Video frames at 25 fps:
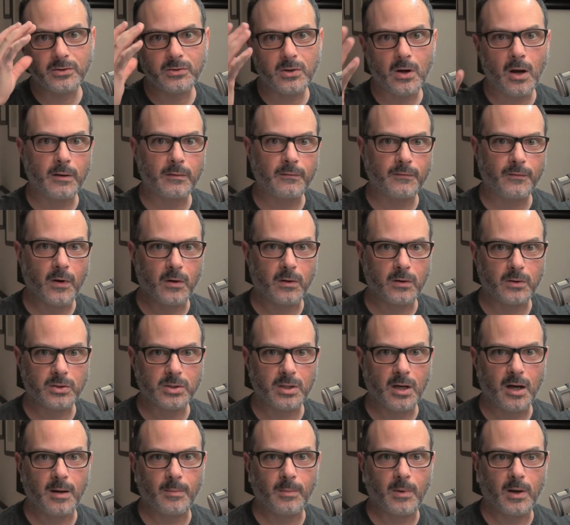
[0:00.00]
draw in
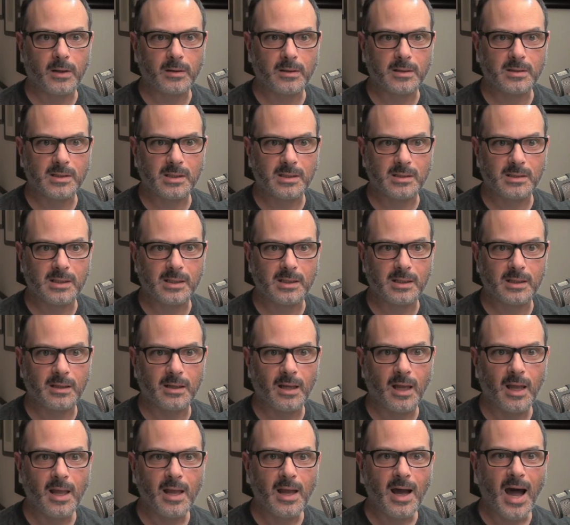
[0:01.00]
Photoshop on the Cintiq.
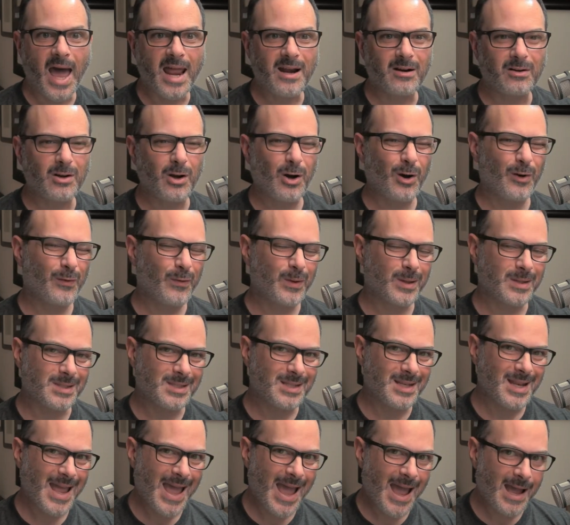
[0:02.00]
I don't know if it's
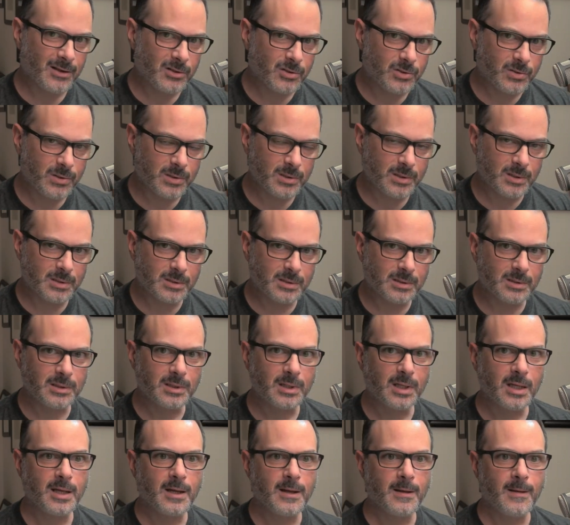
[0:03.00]
natural,
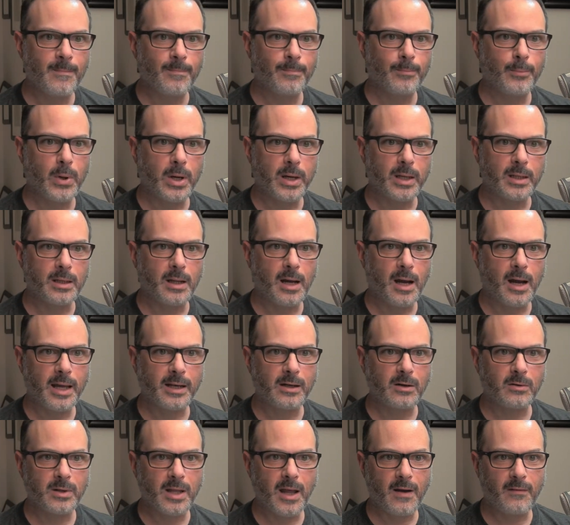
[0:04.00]
but I
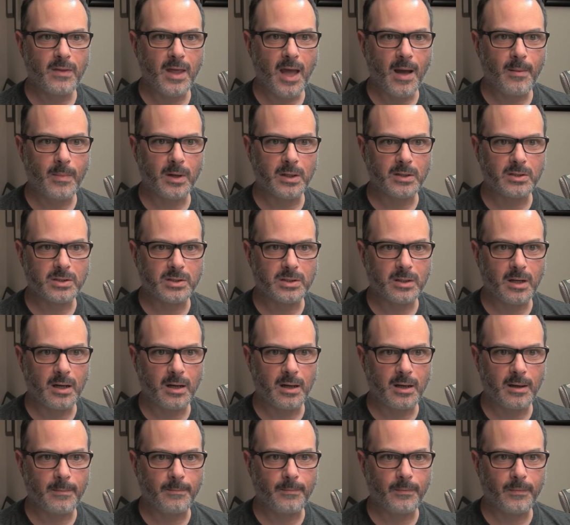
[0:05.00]
don't have that much
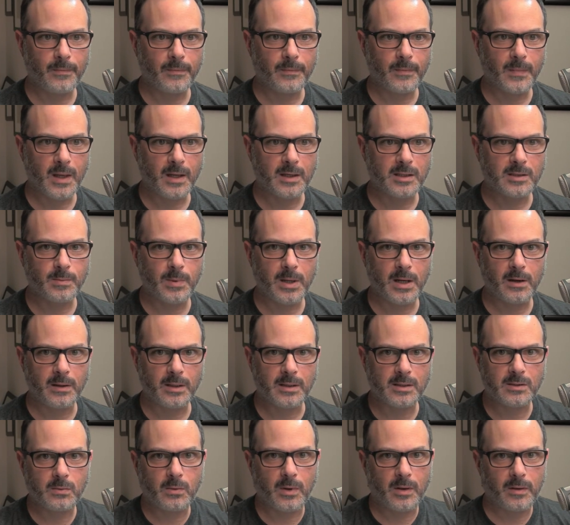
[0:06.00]
uh,
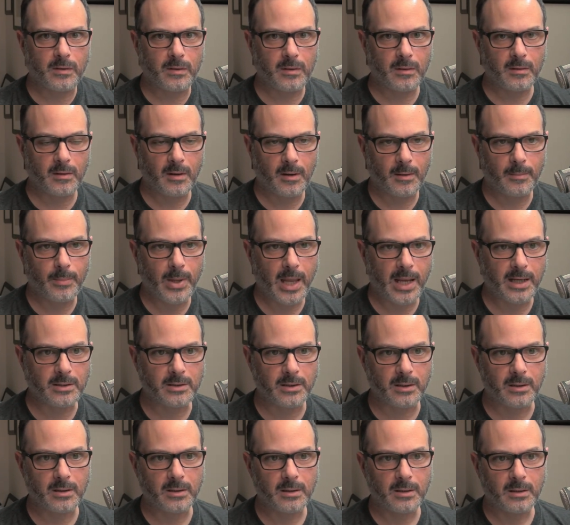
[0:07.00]
experience with uh,
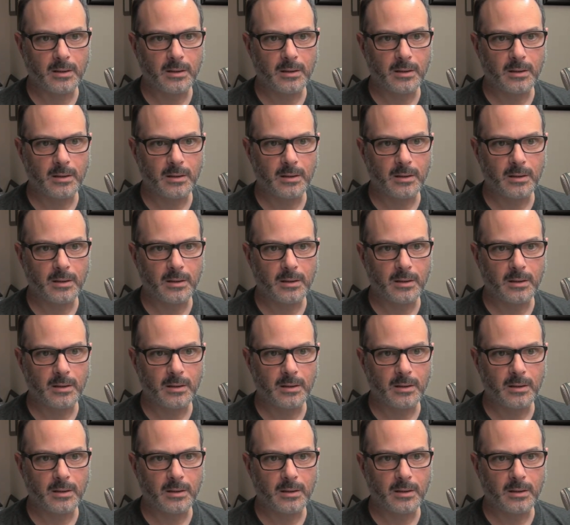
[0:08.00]
Painter.